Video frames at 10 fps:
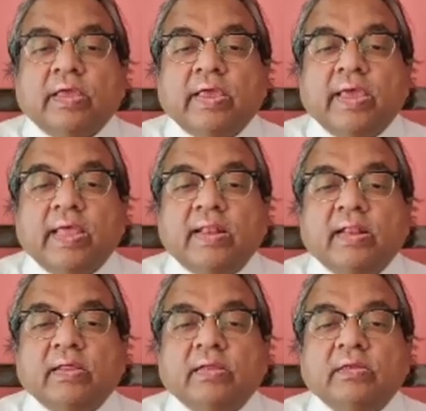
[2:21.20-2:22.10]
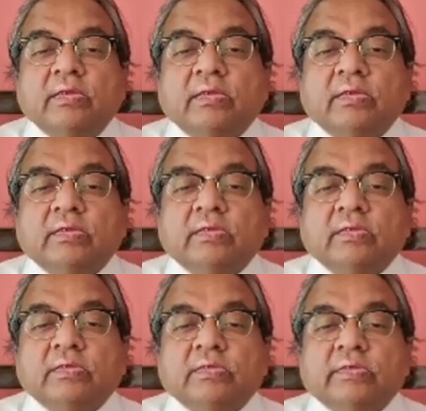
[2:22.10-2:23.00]
L
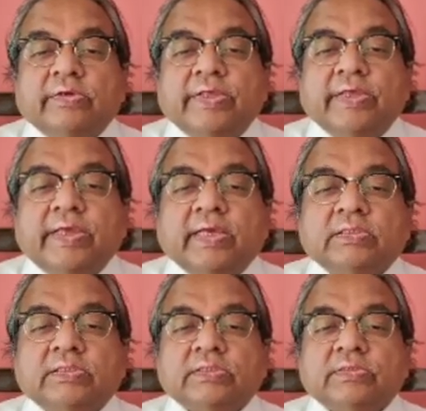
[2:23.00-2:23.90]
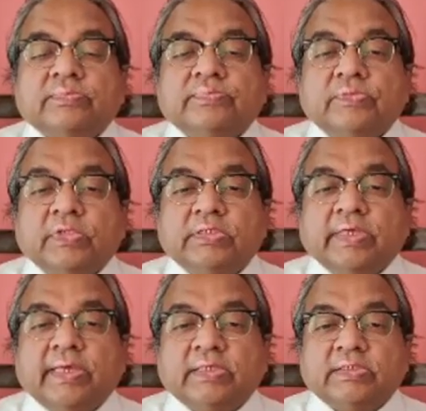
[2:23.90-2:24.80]
dx is
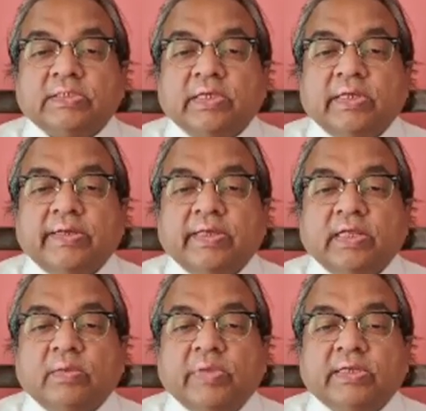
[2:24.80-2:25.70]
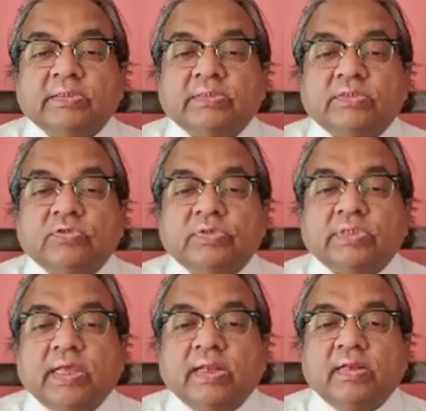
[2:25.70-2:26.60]
x and L minus 0 is
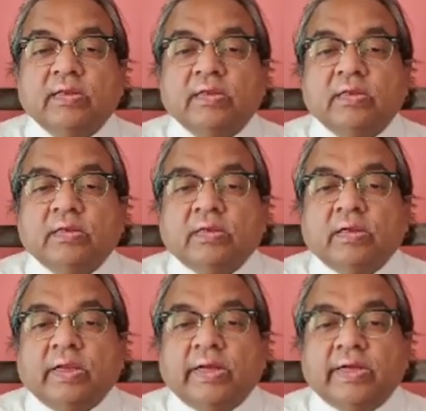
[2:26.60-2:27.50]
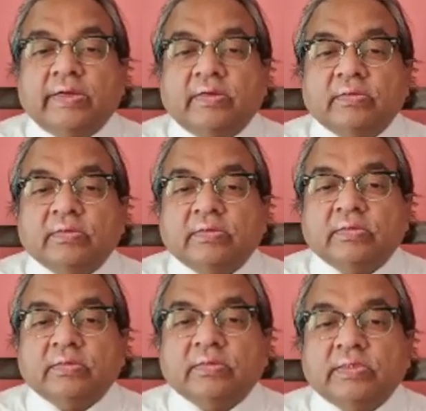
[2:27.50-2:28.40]
L, and
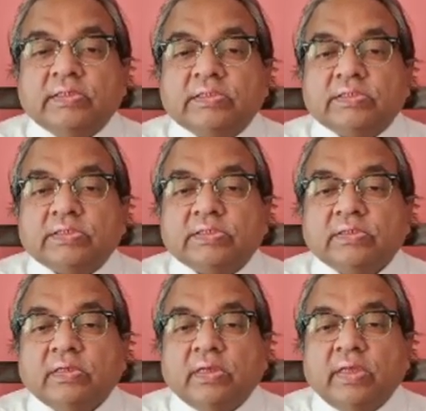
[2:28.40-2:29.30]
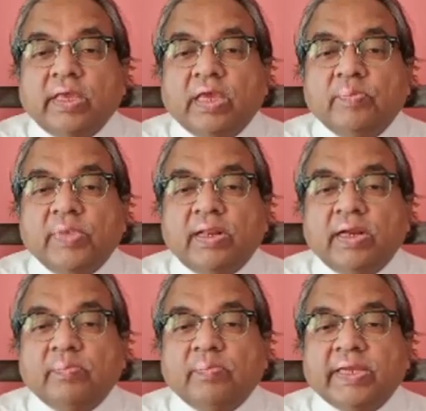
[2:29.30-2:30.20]
this ml
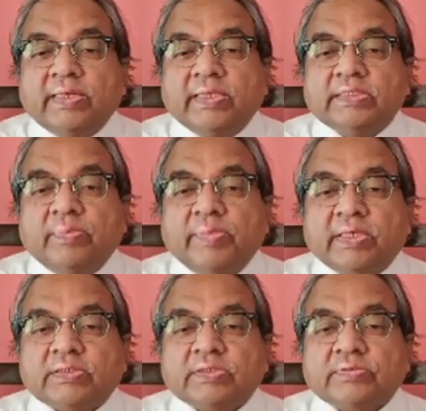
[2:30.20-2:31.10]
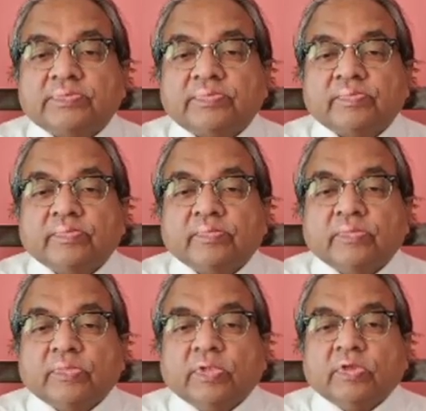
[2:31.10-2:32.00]
and minus mx.
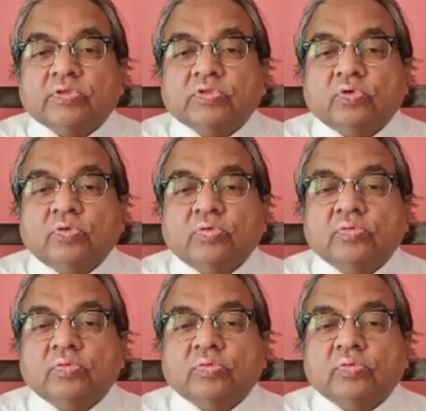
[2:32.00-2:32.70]
So